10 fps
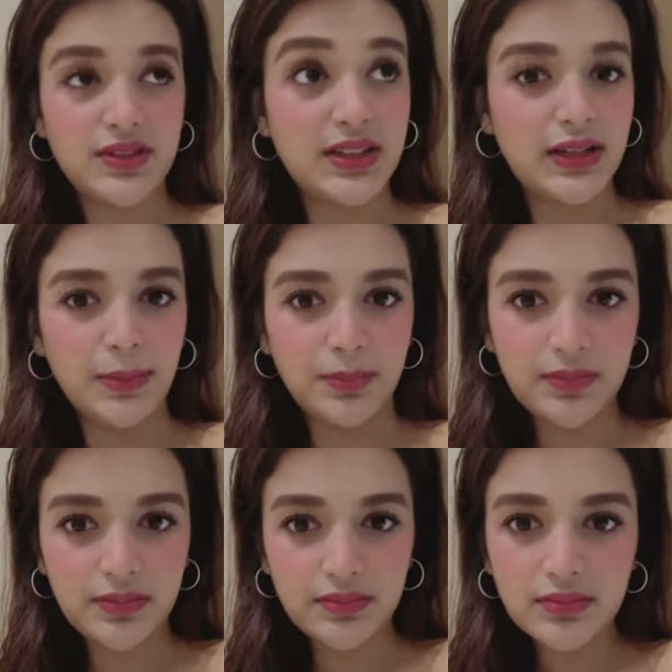sleep.
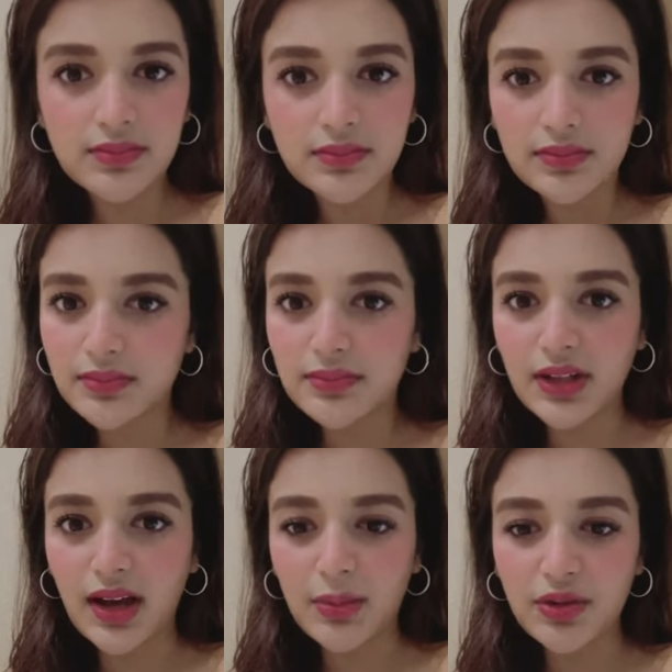
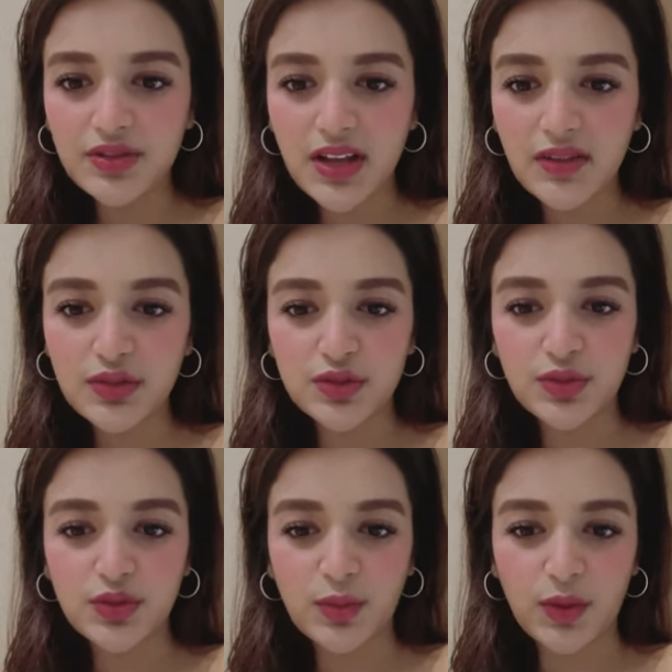Yeah, because I have a
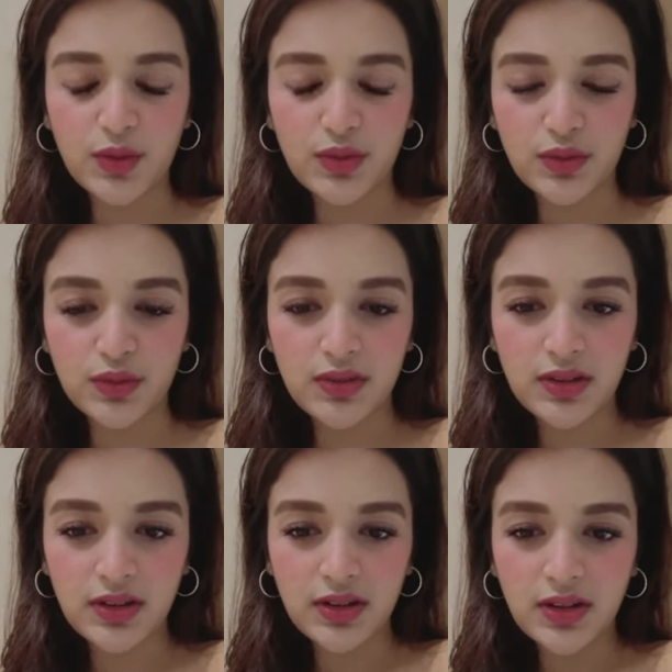shoot tomorrow, so
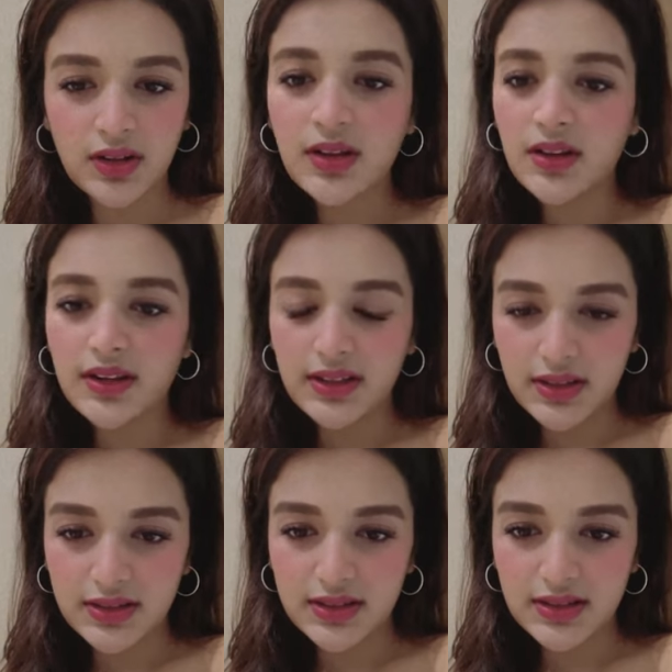
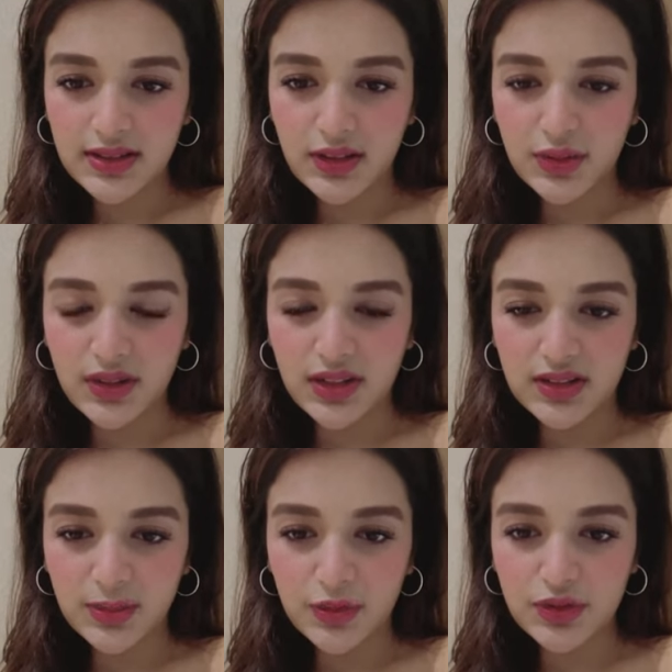yes, need to
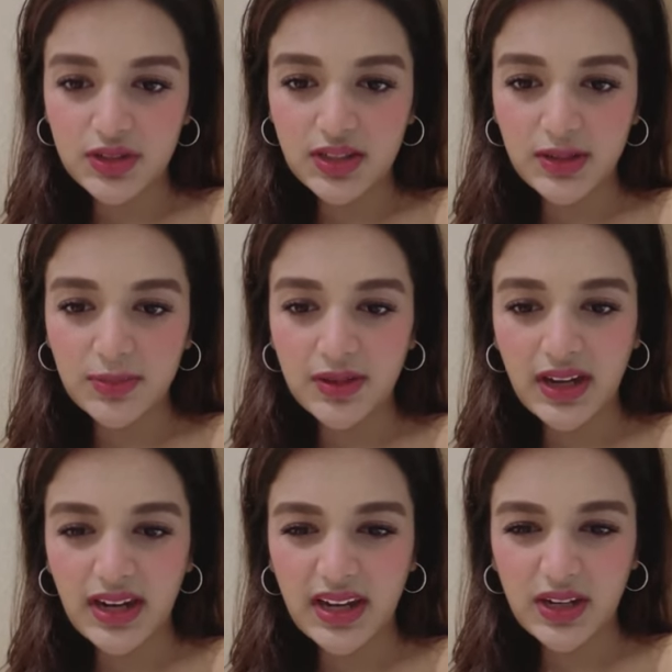get some good sleep
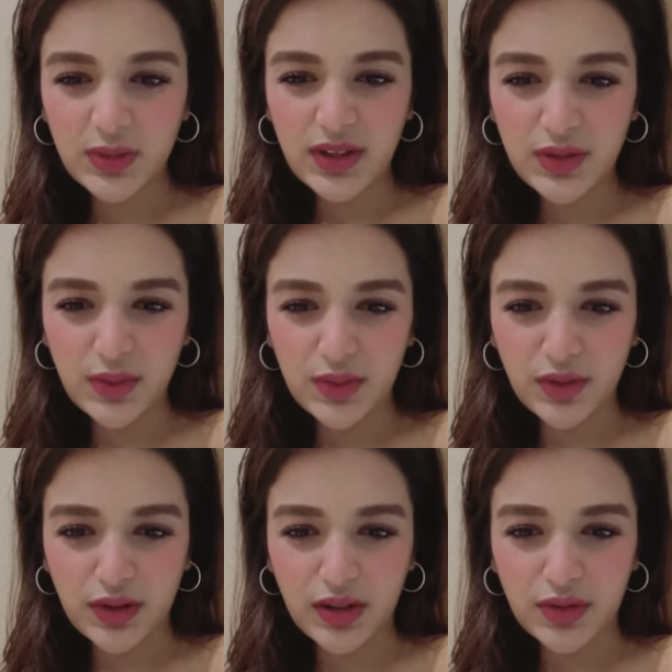and I need to get a
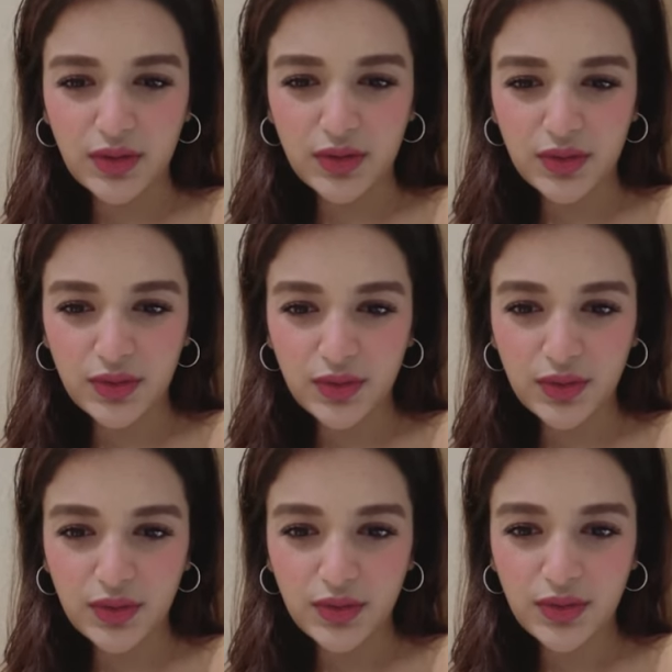good workout also.
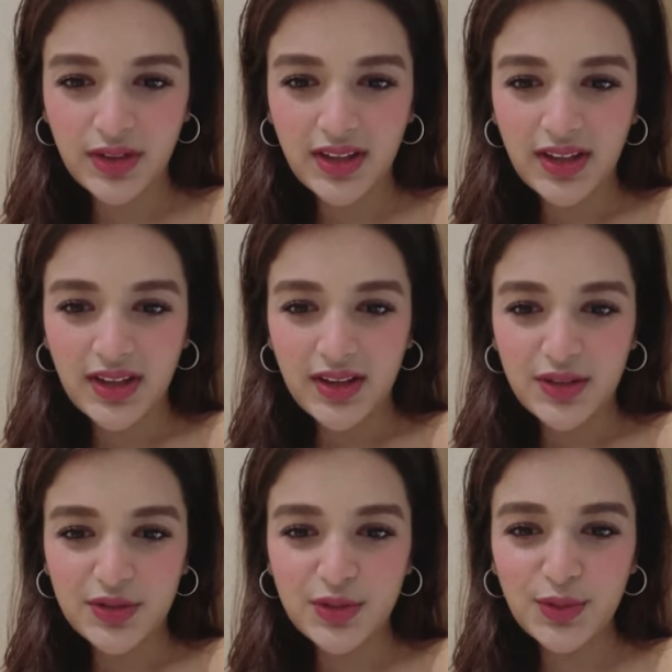
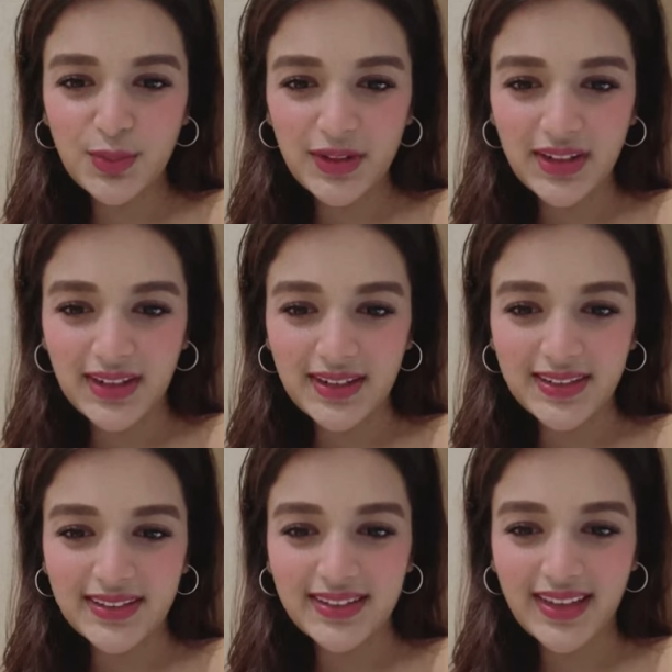Super
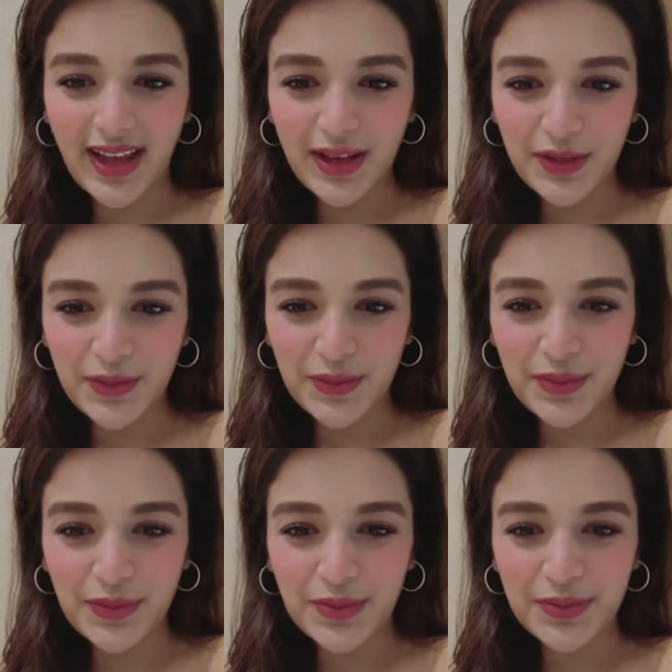irukku, thank
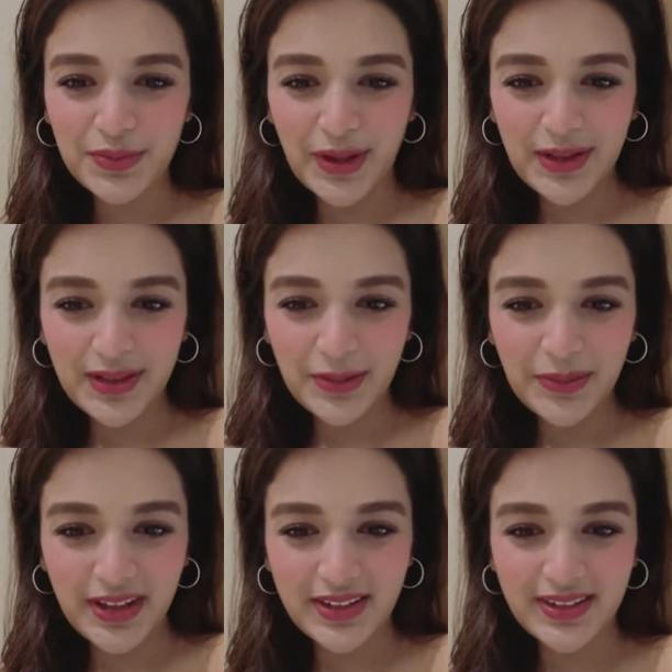you.
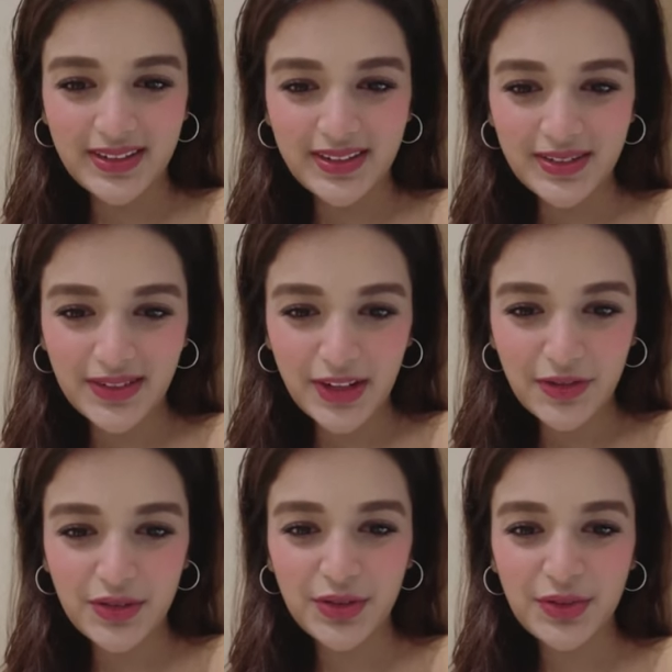Bayangrama irukku, we
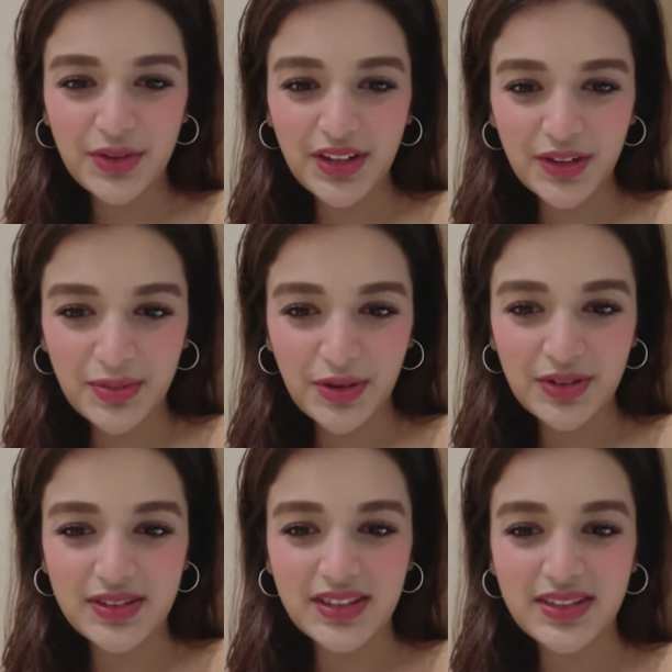love you, don't care
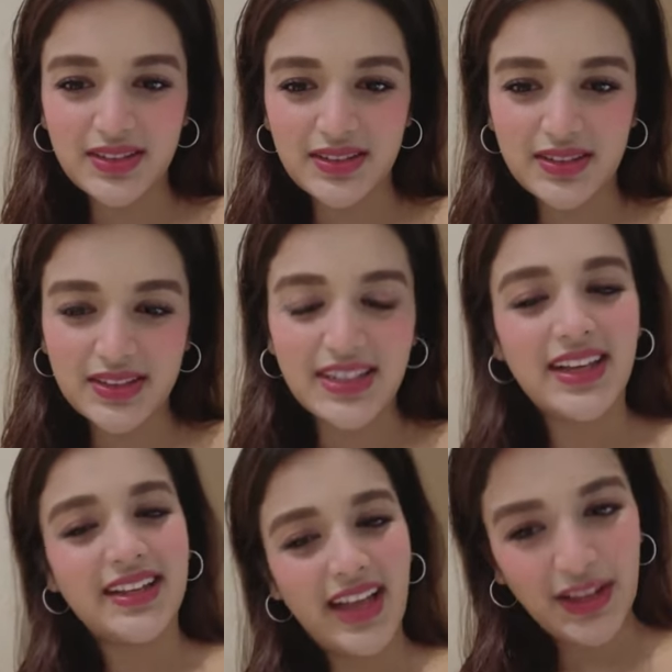about his haters.
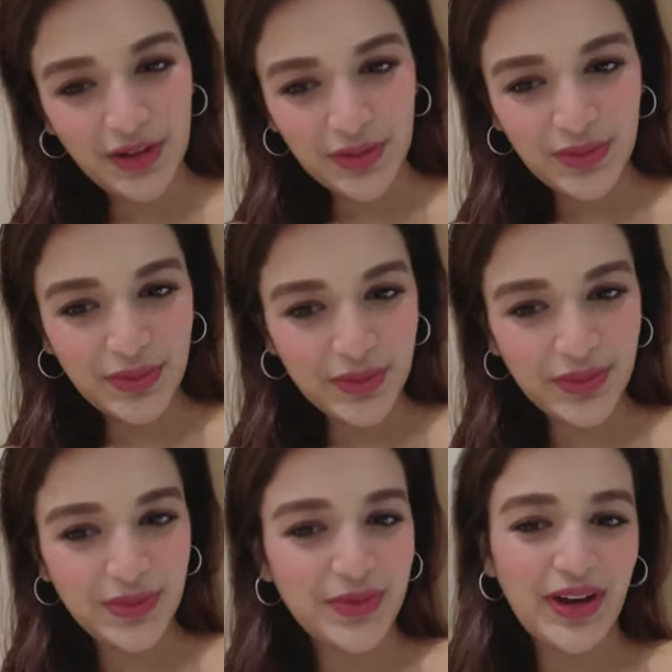Thank
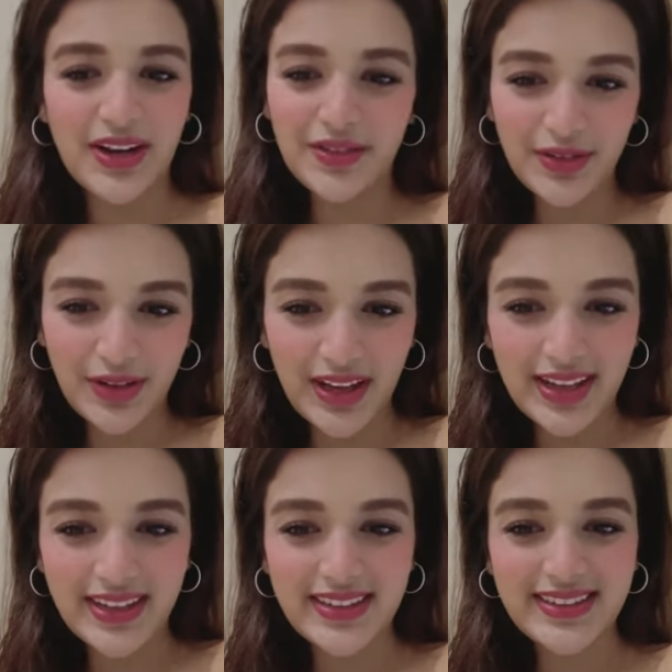you, I love you
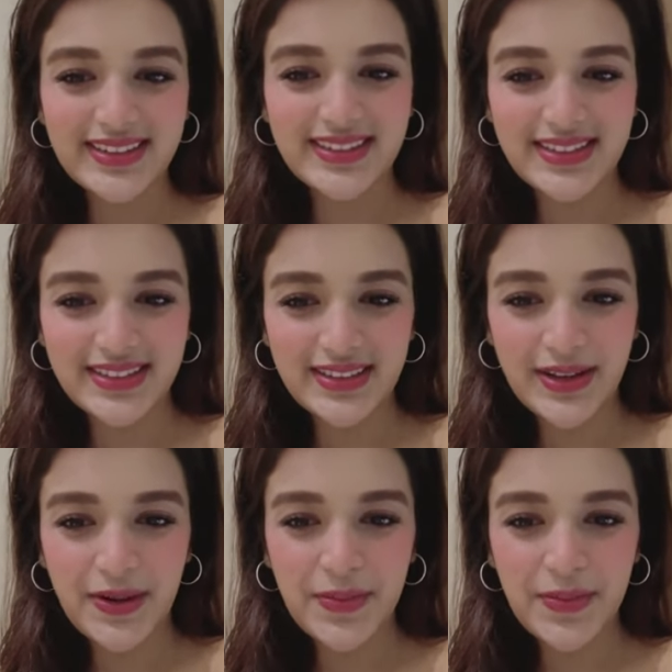guys.